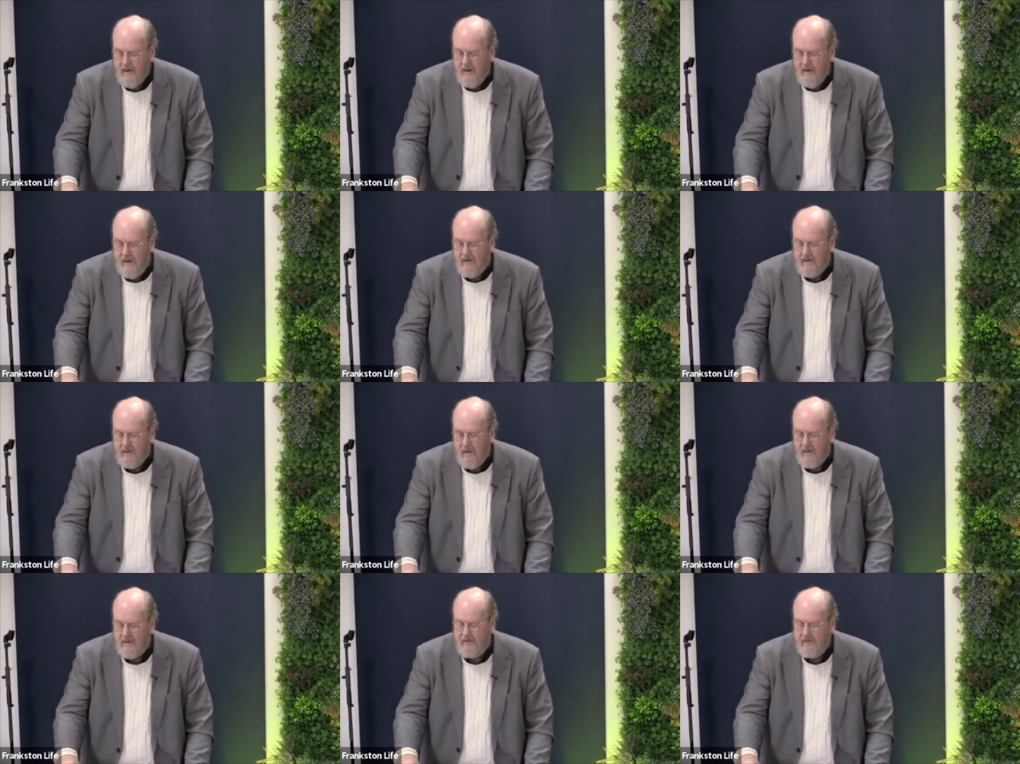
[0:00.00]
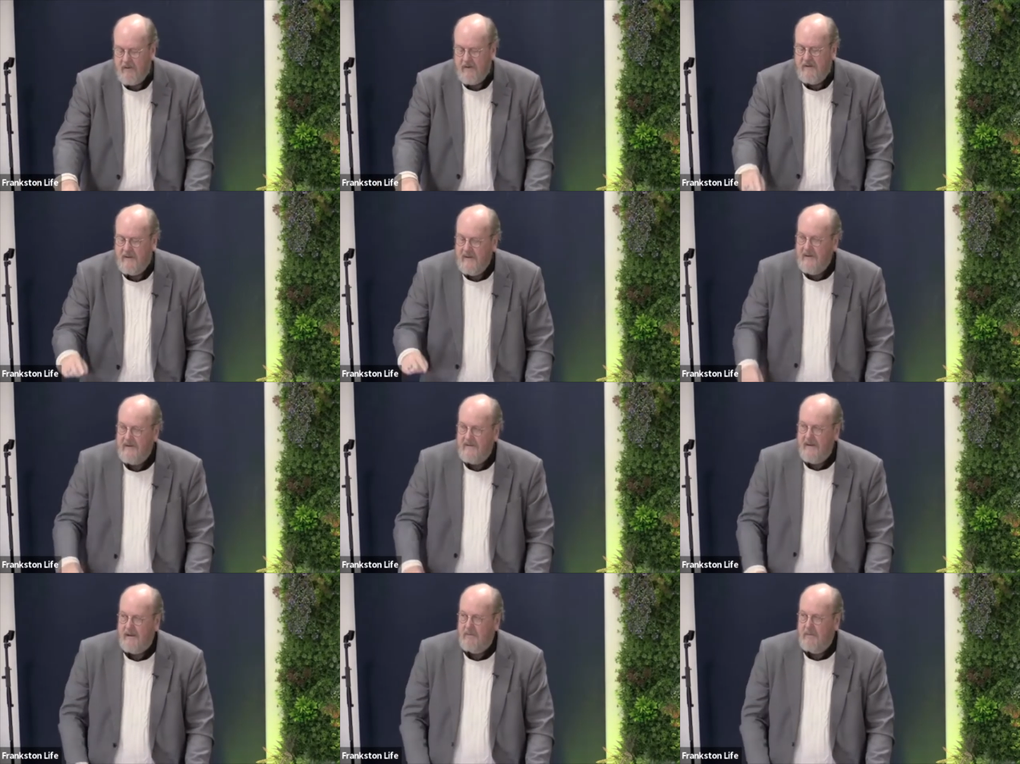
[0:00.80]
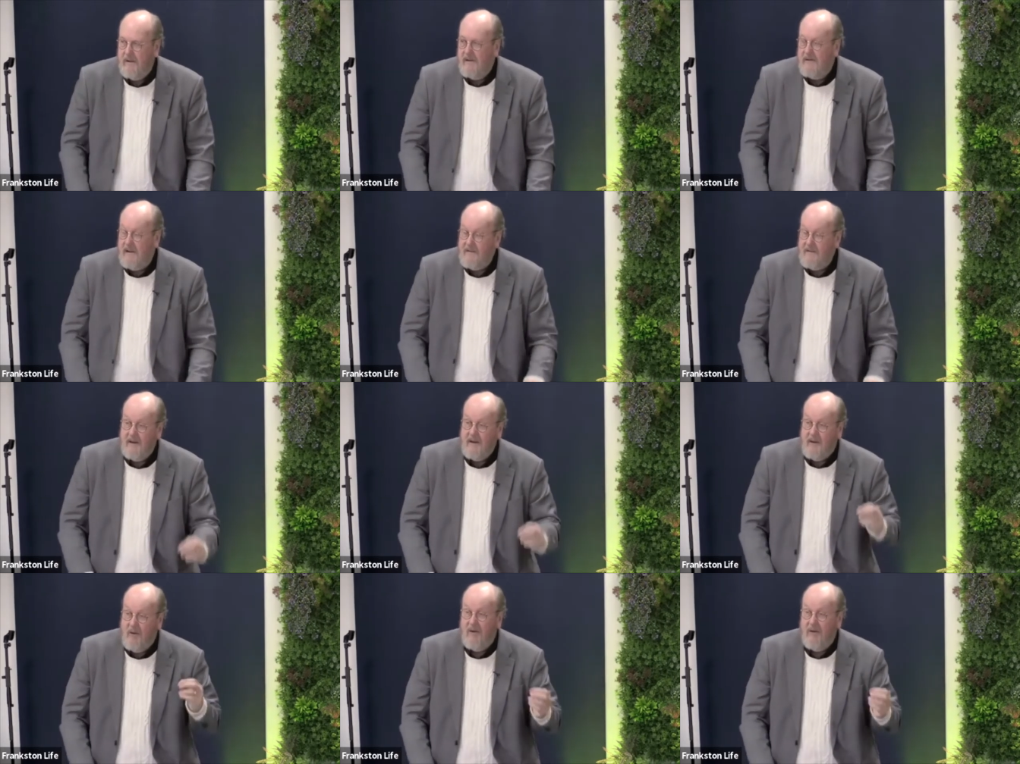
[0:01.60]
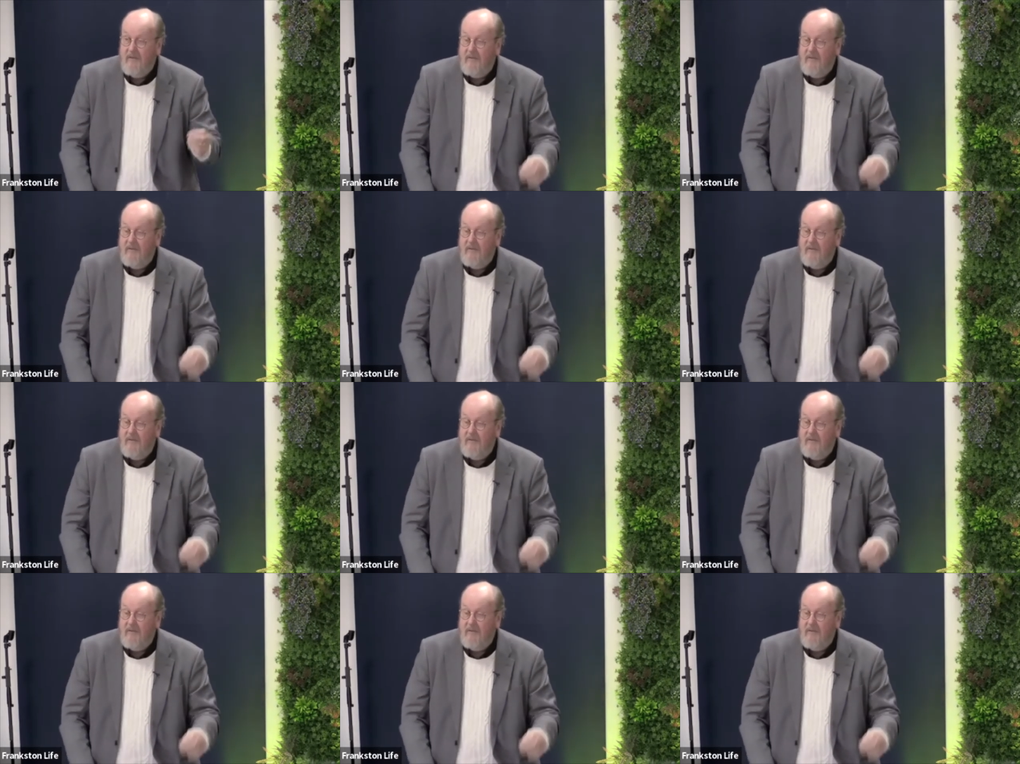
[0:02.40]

it's quite strategic, but it's actually quite